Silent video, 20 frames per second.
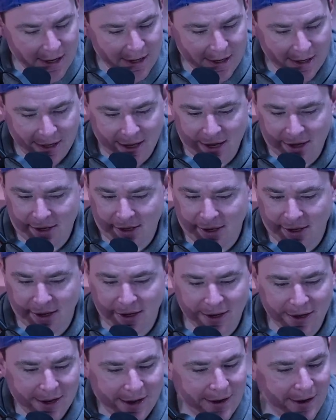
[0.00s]
It ended
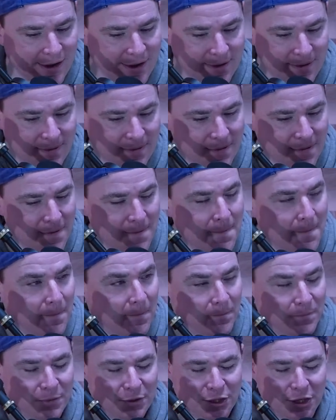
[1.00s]
in
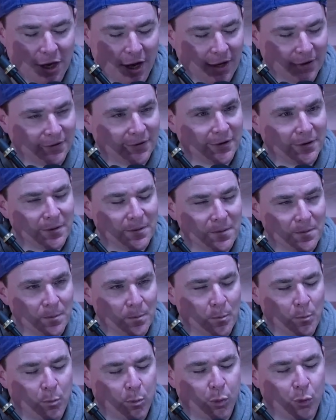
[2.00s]
just
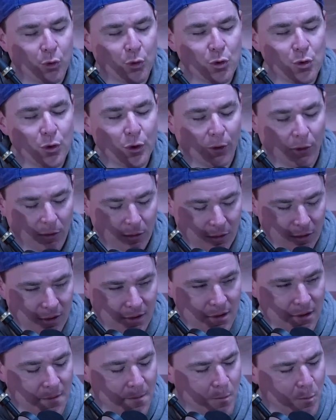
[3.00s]
brutal,
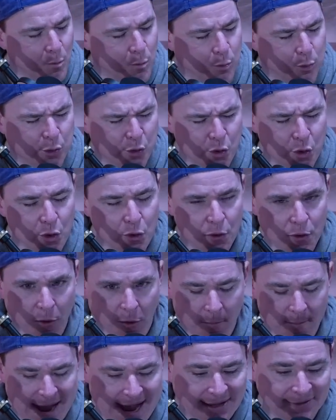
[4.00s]
brutal
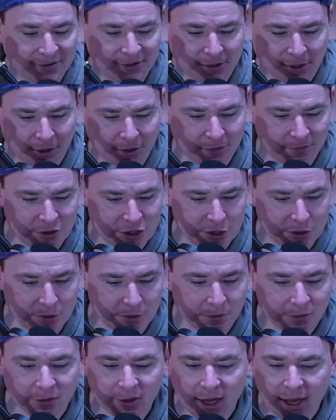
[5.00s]
massacre of
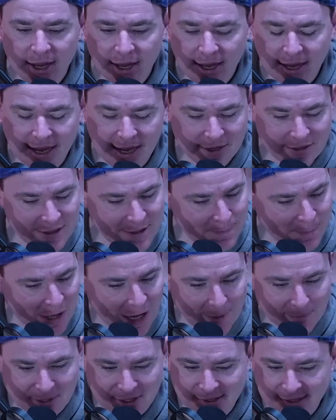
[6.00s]
Jews and
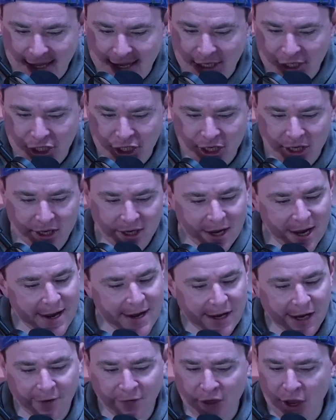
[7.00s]
depopulation.
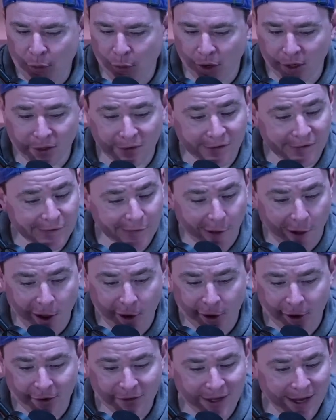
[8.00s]
If they weren't
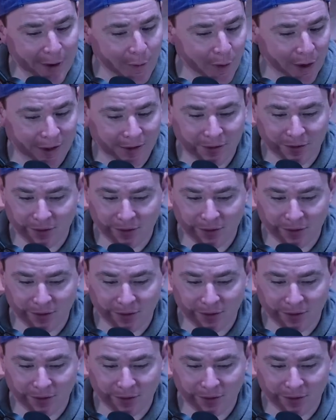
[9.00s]
slaughtered, they were